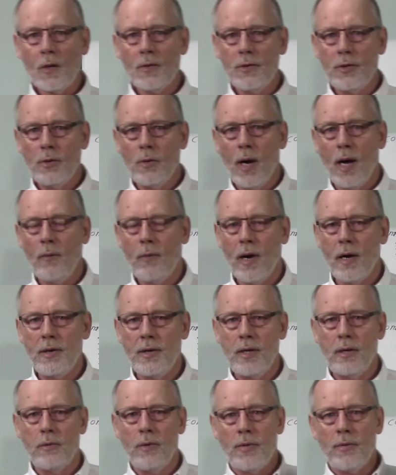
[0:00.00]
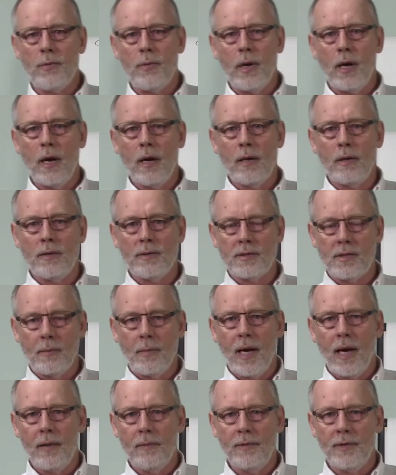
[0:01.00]
do I want to deal with 300 and
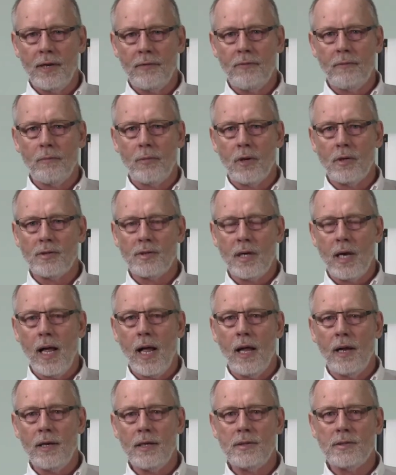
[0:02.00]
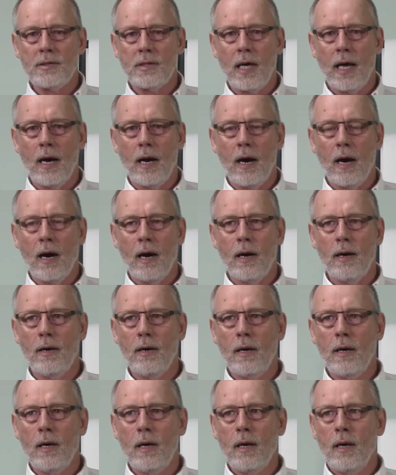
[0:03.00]
some odd different personalities that are,
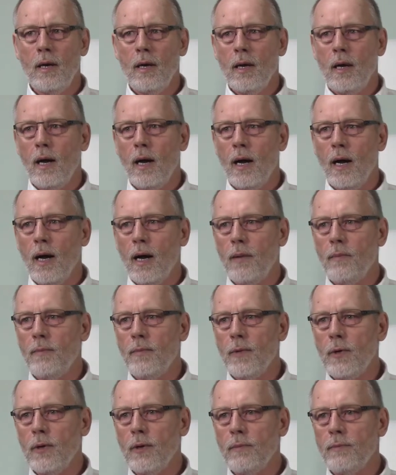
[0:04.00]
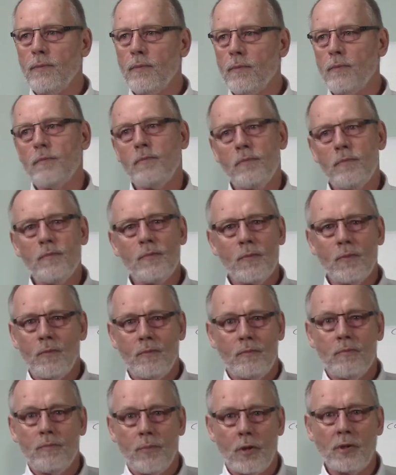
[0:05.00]
uh, you know,
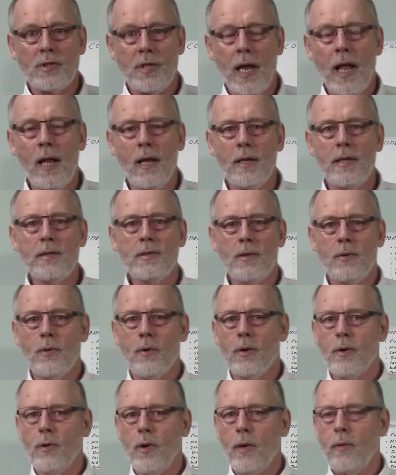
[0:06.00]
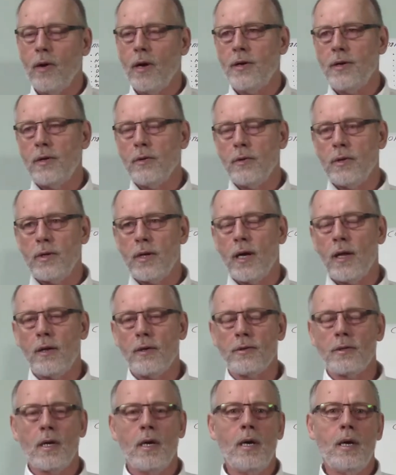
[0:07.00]
personalities or do I want to deal with the
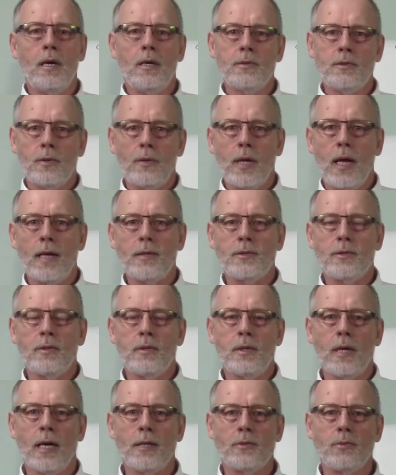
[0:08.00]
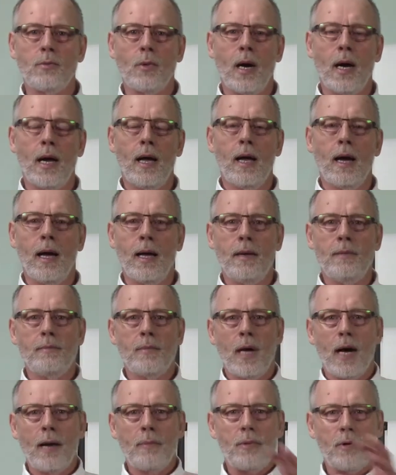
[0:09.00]
others? So that's that's why I,
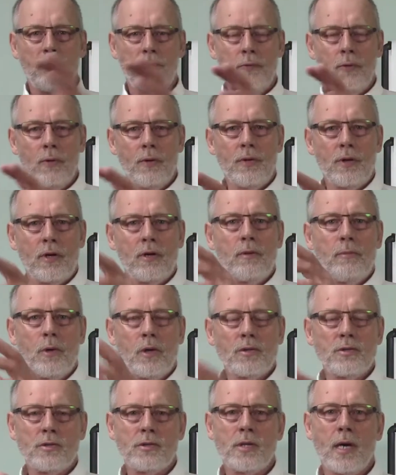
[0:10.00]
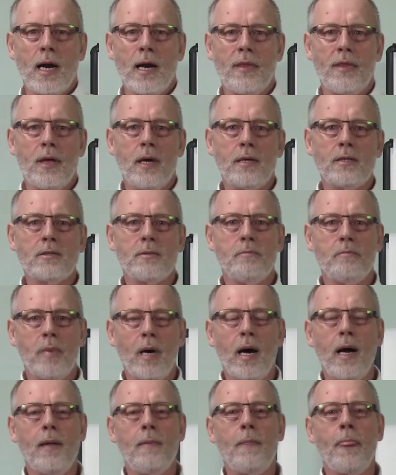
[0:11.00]
I prefer the commercial side of things,
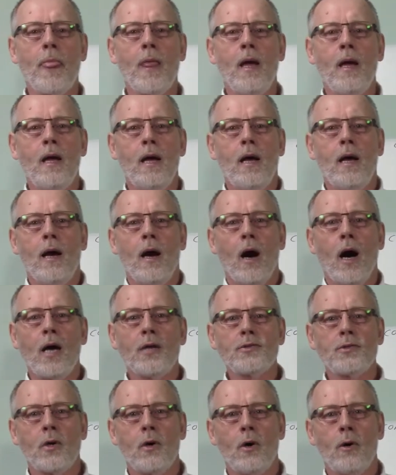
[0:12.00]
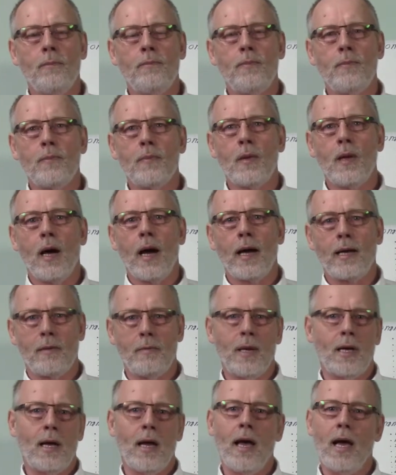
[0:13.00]
but also I can
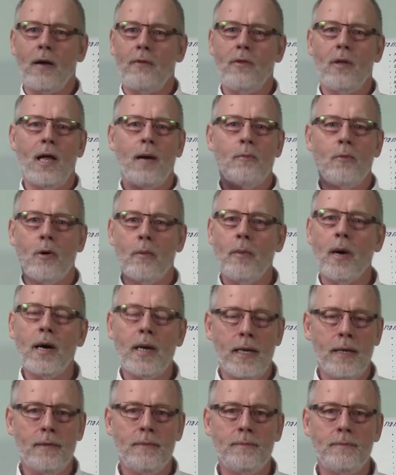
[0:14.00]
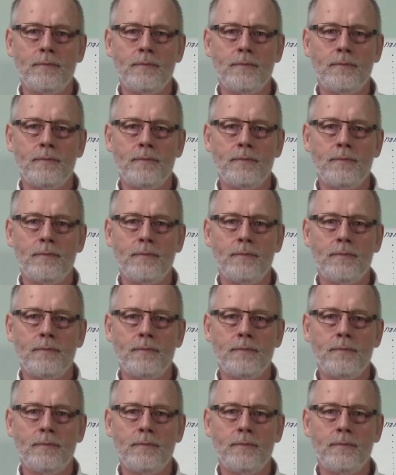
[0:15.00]
make a heck of a lot more money.